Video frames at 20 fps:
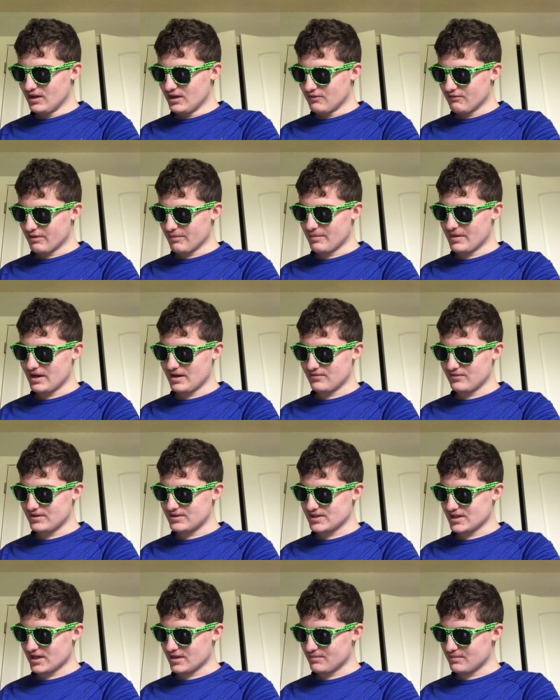From Henry
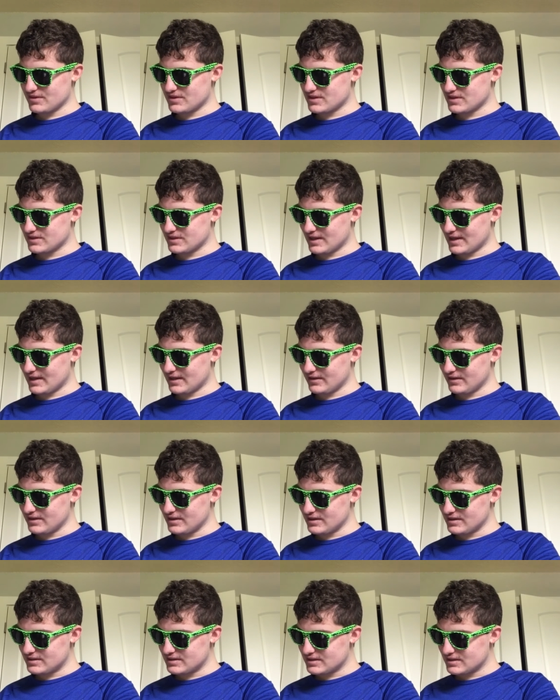Thomas as
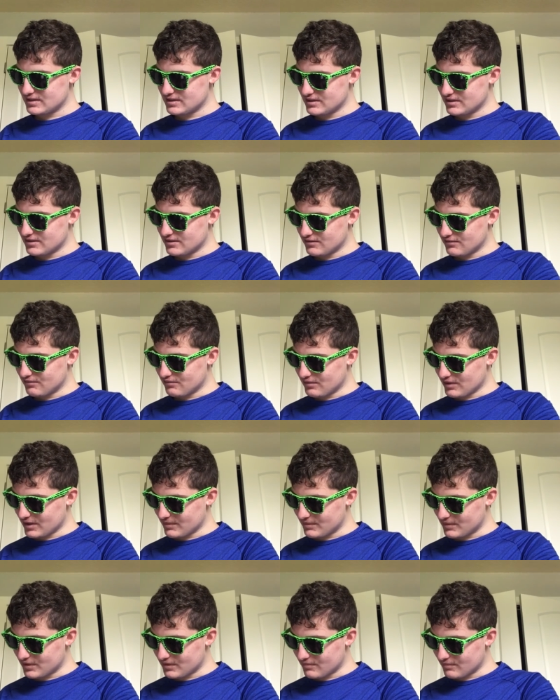Elliott,
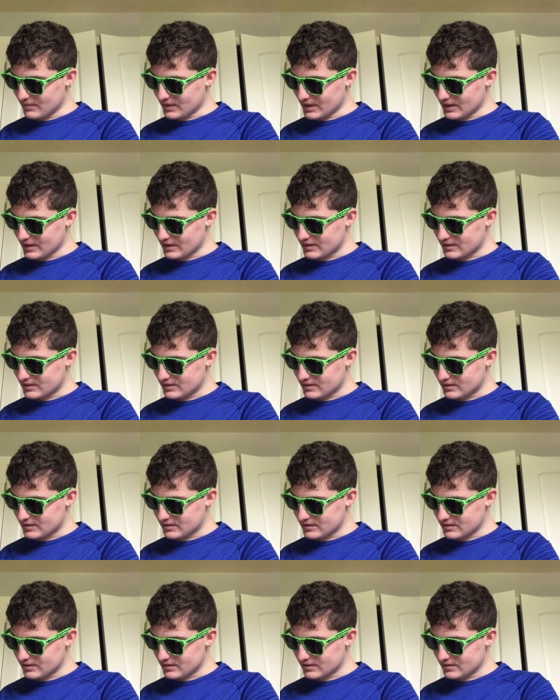Robert
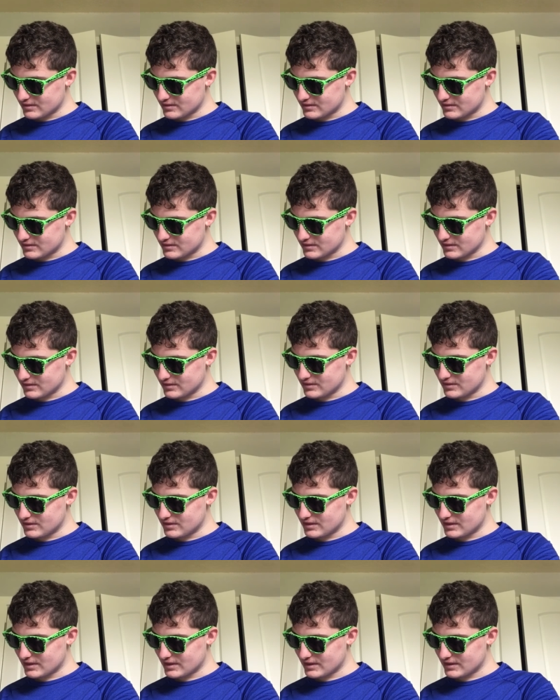McNaughton
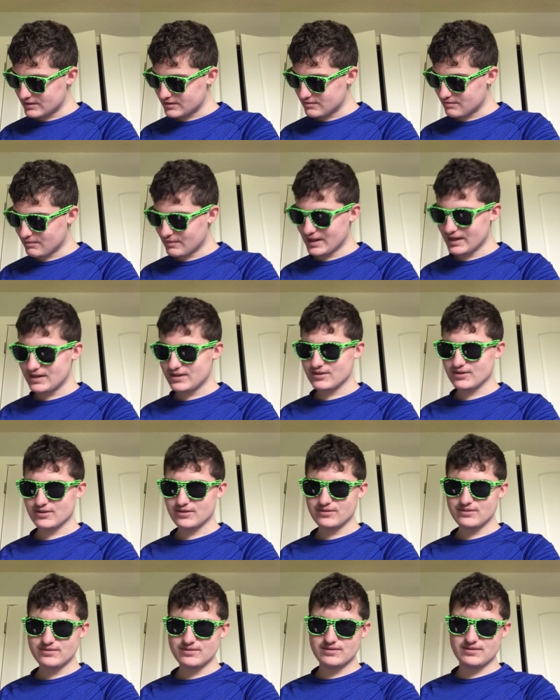as Michael,